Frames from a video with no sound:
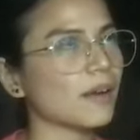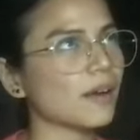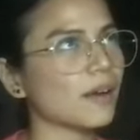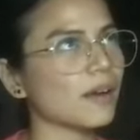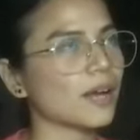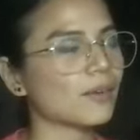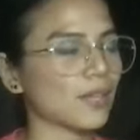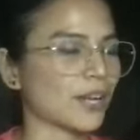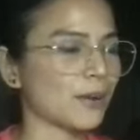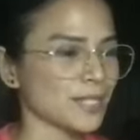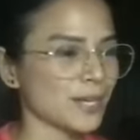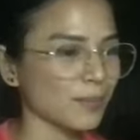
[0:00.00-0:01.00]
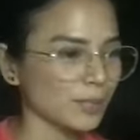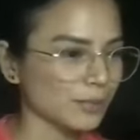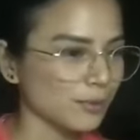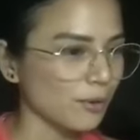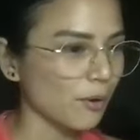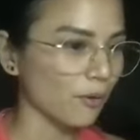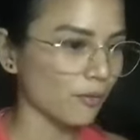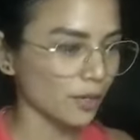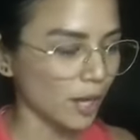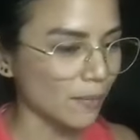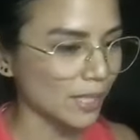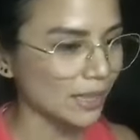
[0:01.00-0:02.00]
Ayan, I was able to
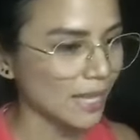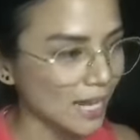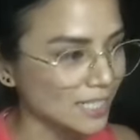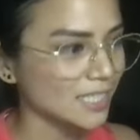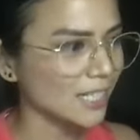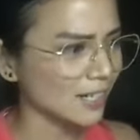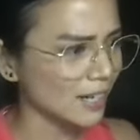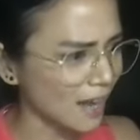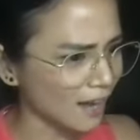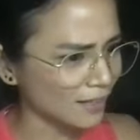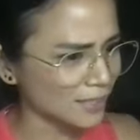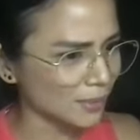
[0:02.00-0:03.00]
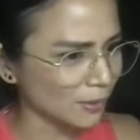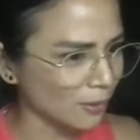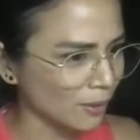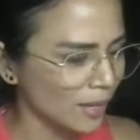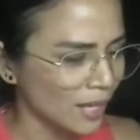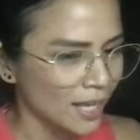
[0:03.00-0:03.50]
overcome it last year lang. So